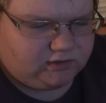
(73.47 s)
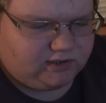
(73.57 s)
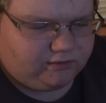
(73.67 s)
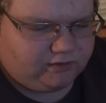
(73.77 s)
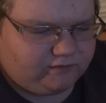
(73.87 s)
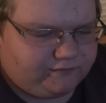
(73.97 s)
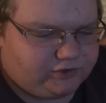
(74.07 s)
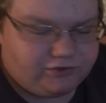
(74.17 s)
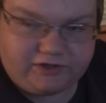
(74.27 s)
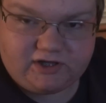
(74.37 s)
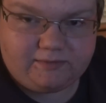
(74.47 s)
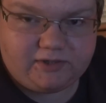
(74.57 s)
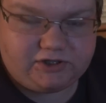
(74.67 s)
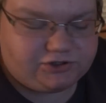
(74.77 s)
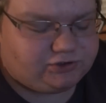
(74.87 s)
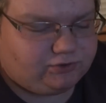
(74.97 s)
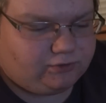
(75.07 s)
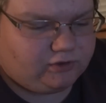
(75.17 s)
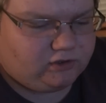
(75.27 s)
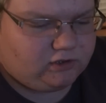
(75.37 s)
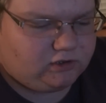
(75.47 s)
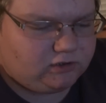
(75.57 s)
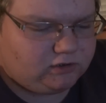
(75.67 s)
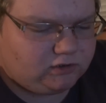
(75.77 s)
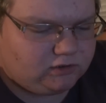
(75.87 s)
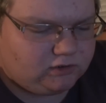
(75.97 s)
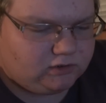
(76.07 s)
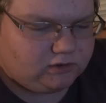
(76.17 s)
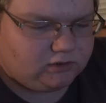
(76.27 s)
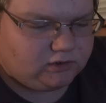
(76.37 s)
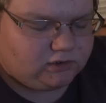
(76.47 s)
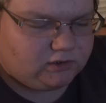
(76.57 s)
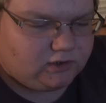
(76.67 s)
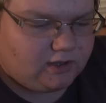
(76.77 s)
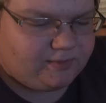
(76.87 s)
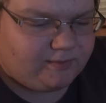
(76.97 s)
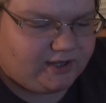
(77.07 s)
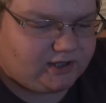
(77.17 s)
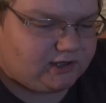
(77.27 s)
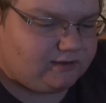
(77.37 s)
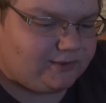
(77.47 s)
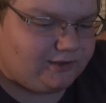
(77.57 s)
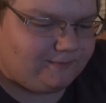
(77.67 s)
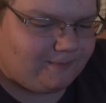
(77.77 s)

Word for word: they were featuring them in the store up in Bar Harbor.